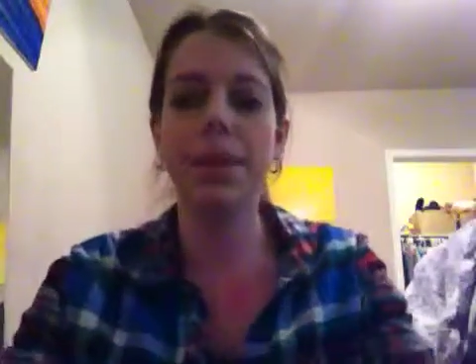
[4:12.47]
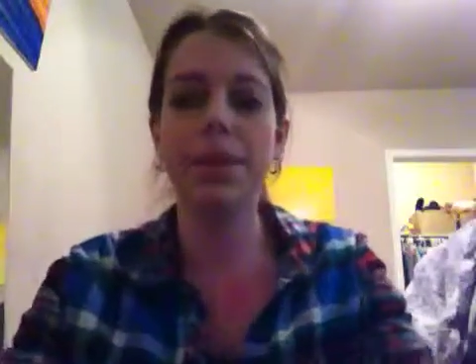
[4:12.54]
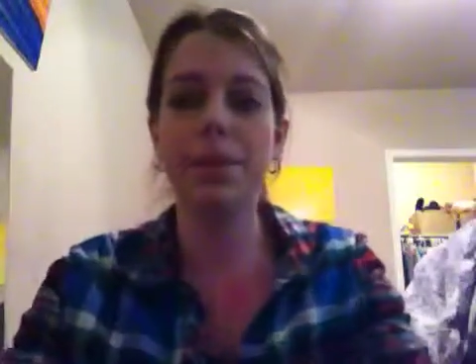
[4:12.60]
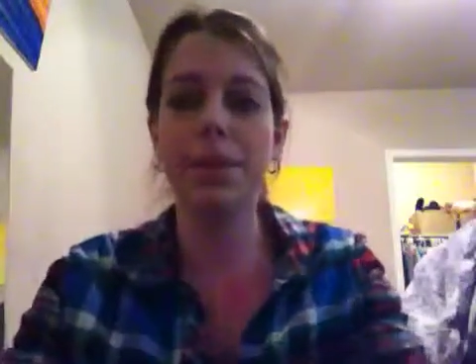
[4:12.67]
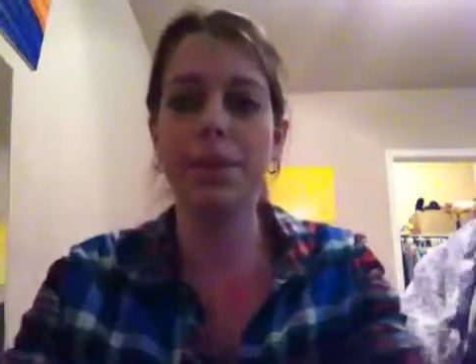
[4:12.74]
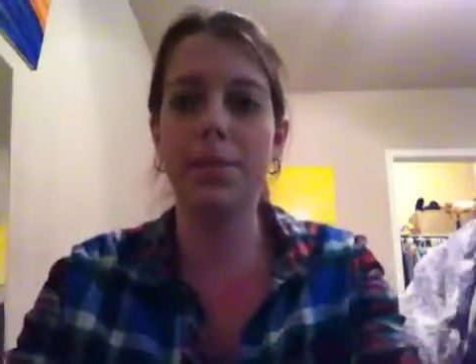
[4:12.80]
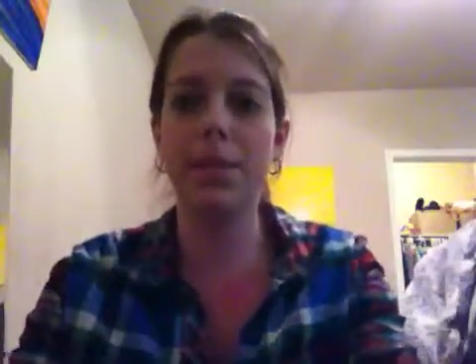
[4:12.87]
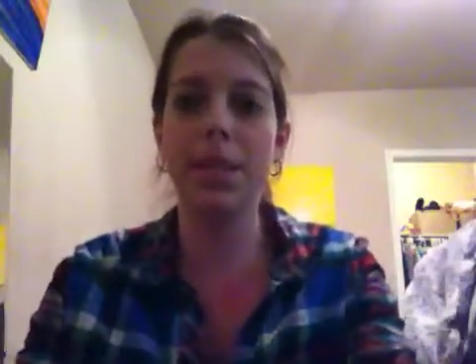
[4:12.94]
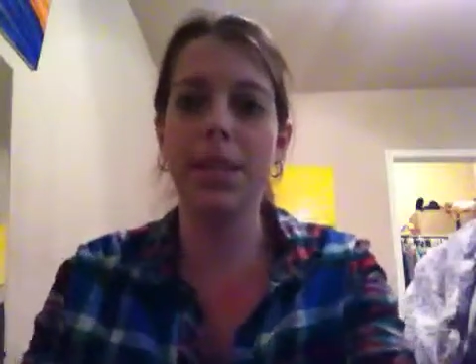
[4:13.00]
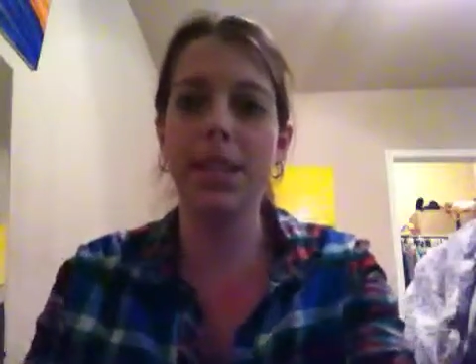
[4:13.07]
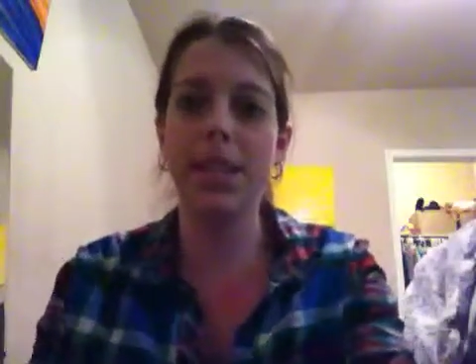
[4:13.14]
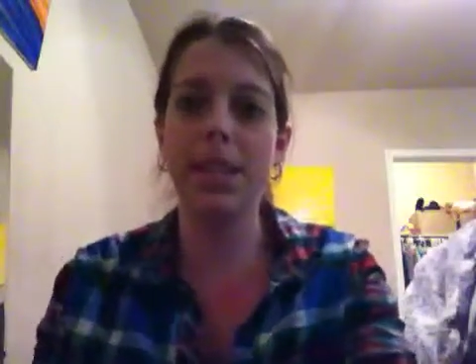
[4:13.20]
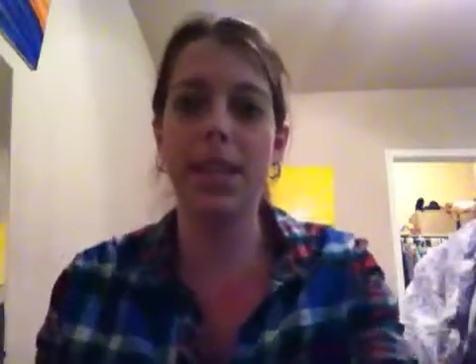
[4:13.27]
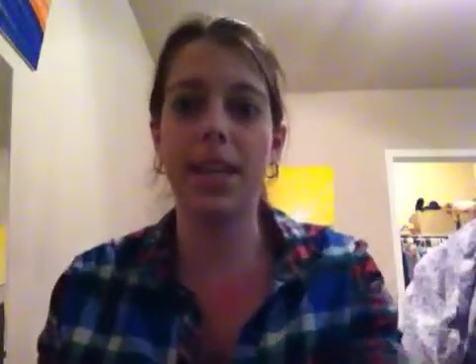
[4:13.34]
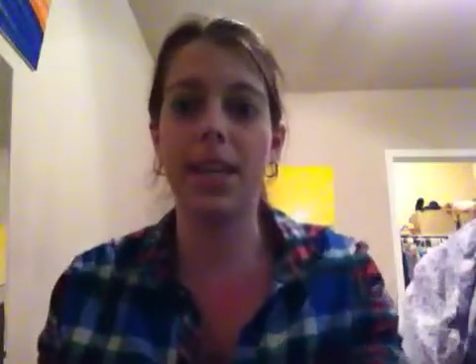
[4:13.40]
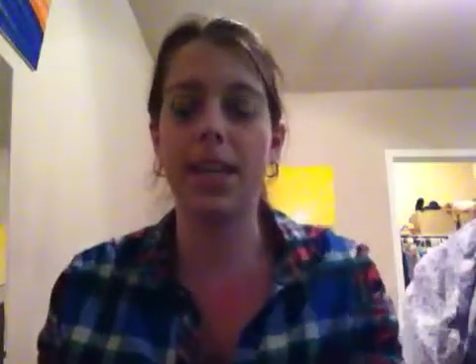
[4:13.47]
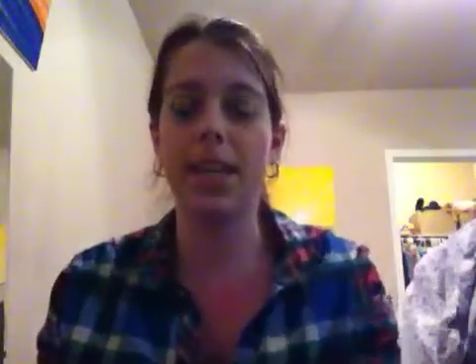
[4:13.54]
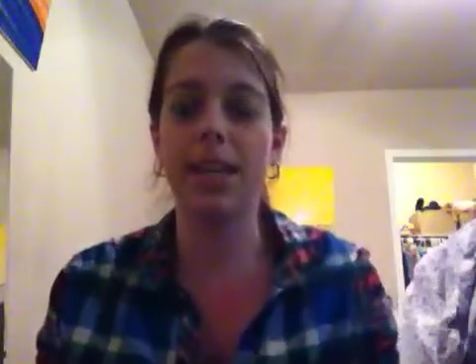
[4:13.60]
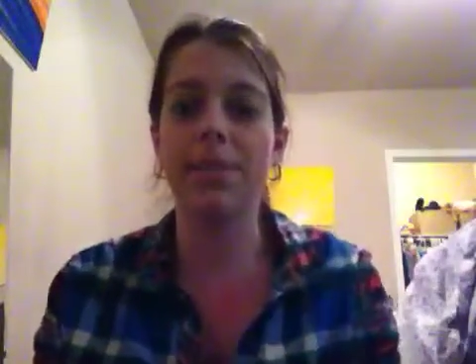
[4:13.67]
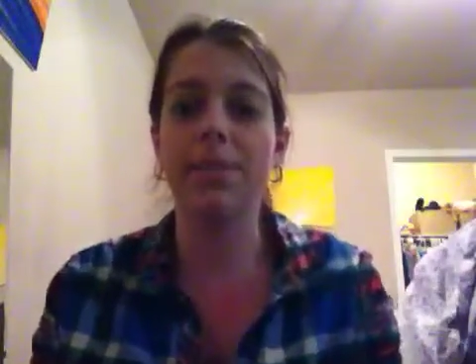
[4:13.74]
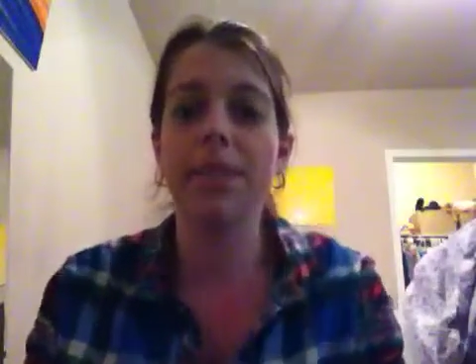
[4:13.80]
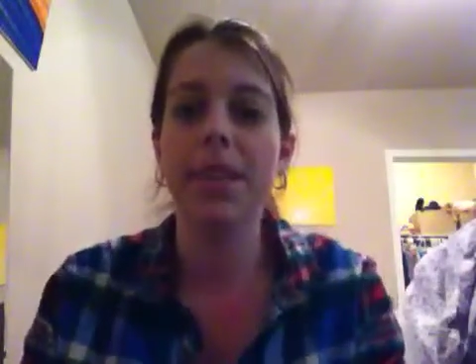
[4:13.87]
too much money in
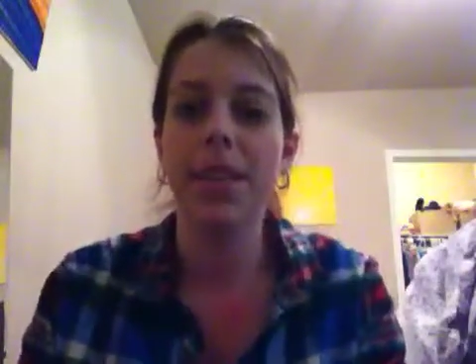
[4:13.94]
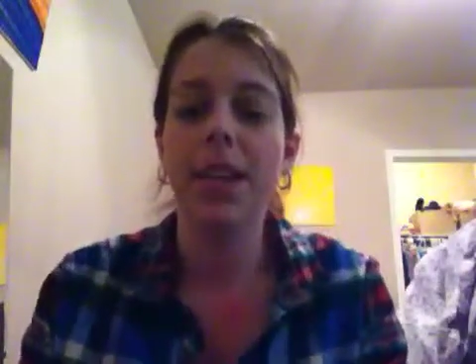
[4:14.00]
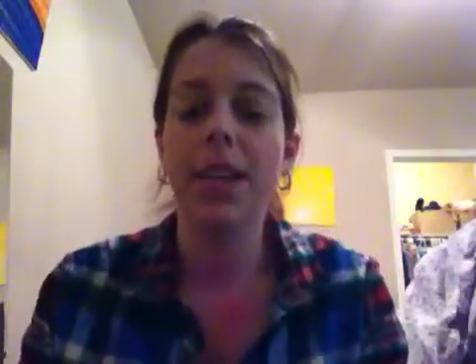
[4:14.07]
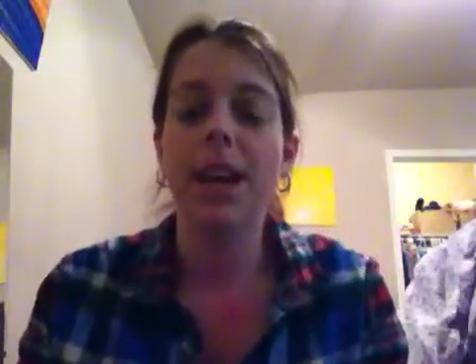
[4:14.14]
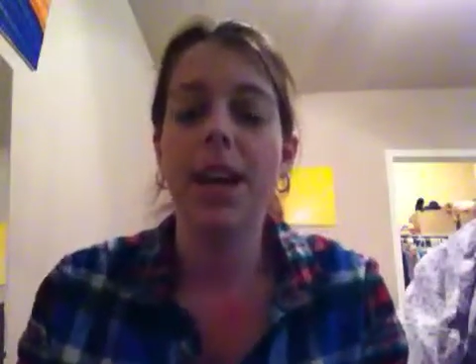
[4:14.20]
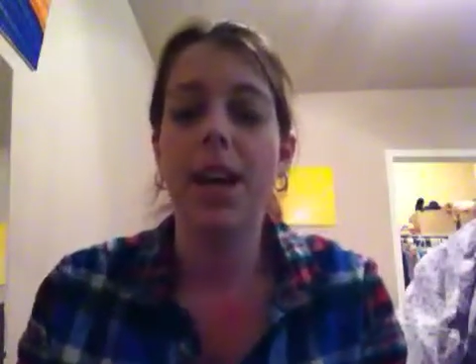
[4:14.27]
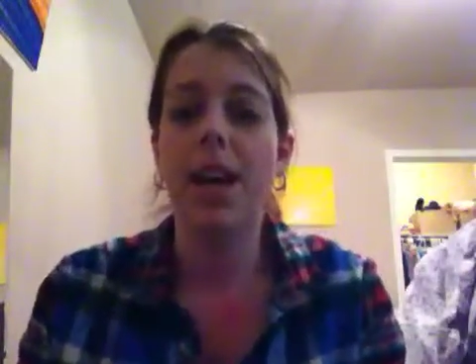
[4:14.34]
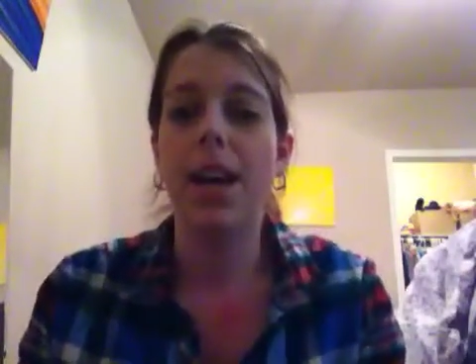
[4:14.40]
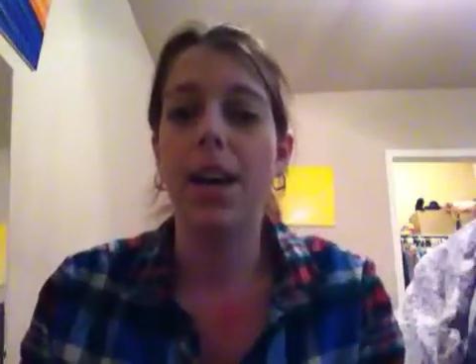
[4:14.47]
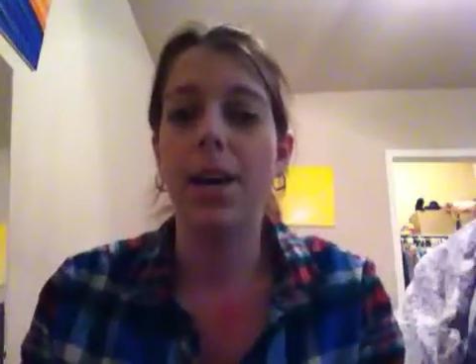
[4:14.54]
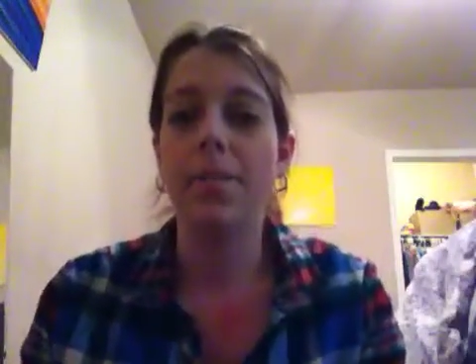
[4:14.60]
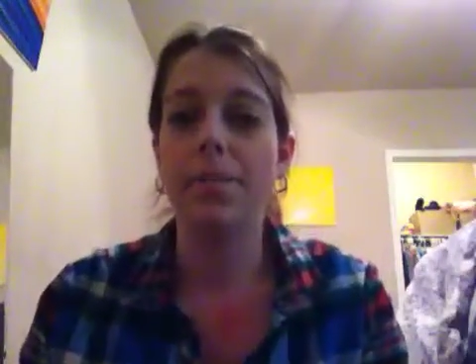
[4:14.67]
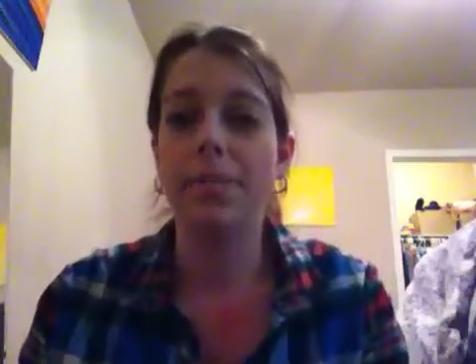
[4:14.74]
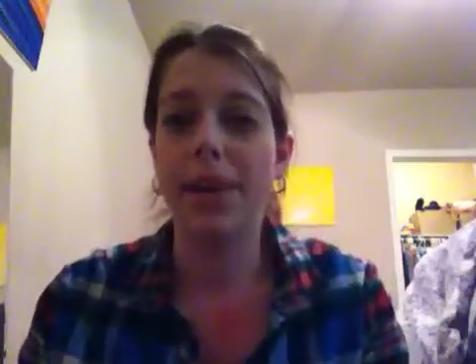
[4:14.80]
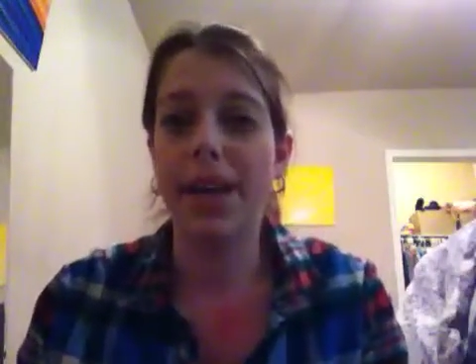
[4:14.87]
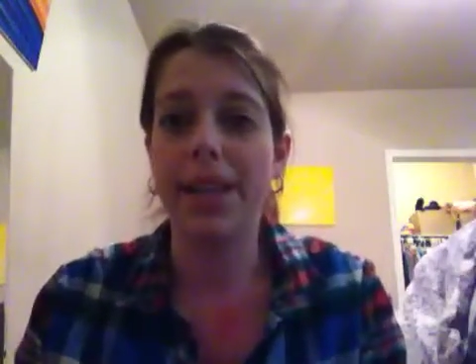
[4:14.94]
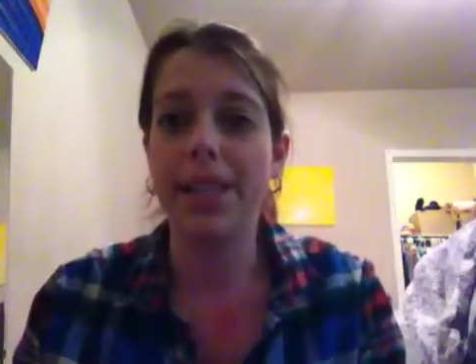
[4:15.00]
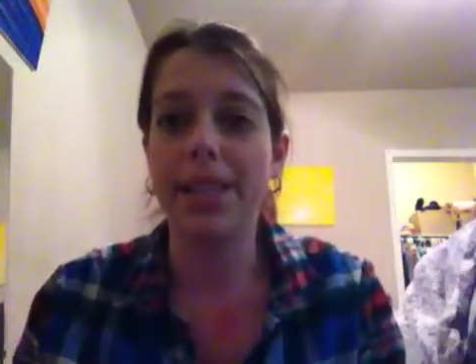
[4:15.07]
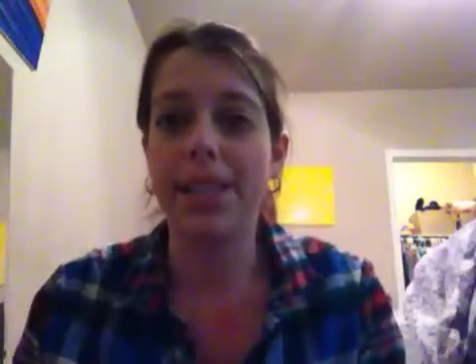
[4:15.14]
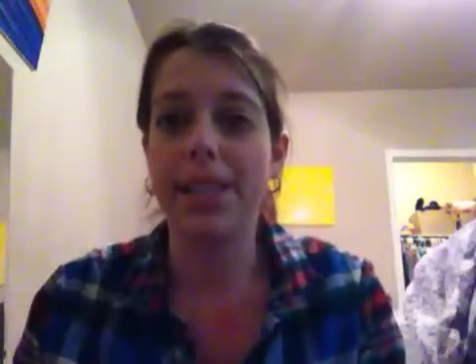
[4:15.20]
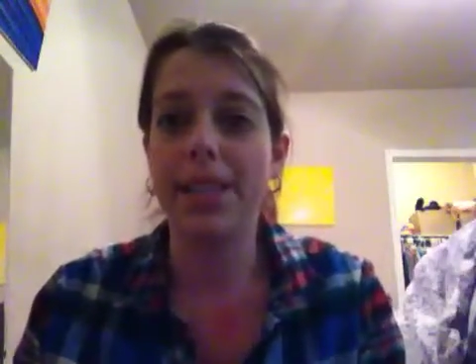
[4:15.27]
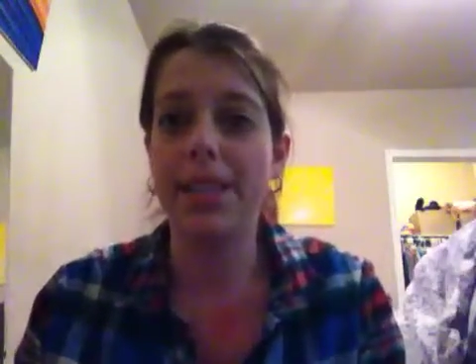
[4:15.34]
Canada buying
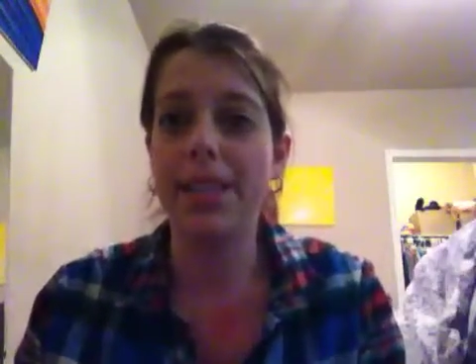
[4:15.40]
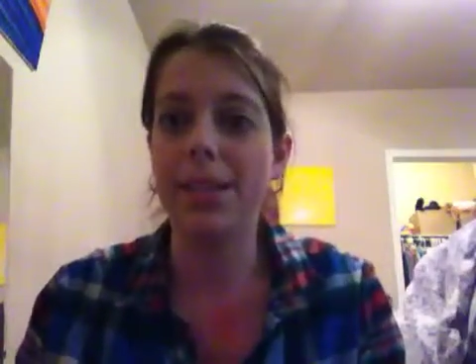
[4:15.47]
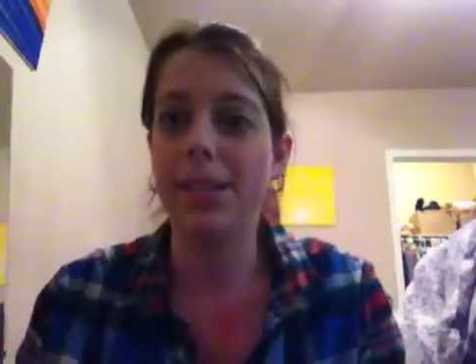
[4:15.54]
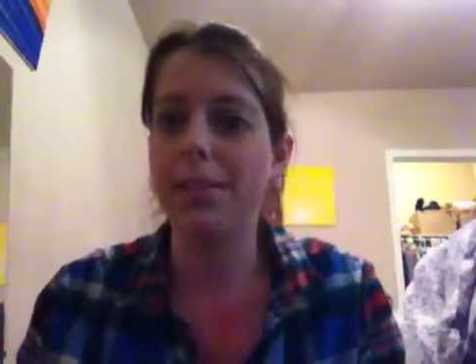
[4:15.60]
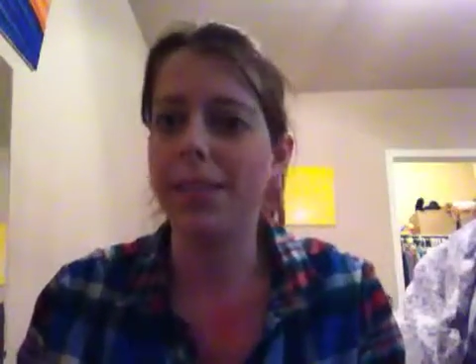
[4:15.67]
tea.